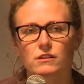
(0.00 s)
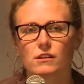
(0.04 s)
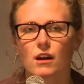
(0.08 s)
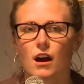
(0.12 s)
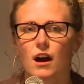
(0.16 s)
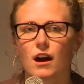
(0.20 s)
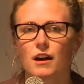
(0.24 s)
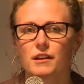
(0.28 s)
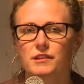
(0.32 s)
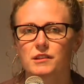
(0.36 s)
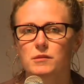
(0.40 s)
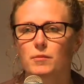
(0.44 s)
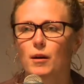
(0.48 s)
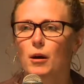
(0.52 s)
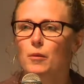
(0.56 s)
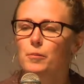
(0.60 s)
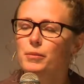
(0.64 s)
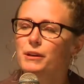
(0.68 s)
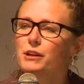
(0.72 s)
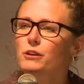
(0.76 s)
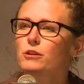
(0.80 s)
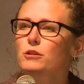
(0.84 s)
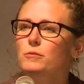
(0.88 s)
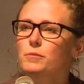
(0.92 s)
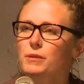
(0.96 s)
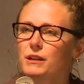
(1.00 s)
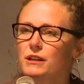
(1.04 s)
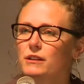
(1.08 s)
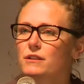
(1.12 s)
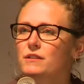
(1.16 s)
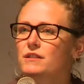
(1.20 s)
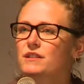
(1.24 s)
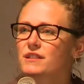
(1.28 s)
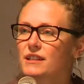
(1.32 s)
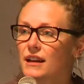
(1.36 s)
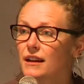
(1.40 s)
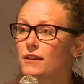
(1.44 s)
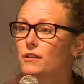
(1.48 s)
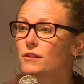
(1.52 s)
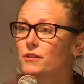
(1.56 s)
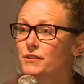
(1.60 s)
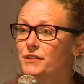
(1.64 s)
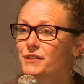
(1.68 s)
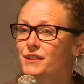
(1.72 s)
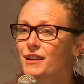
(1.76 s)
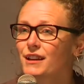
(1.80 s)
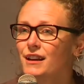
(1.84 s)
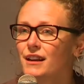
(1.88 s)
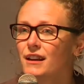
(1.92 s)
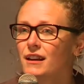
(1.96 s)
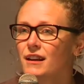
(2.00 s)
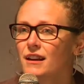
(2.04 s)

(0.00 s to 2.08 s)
laws about peer-to-peer sales.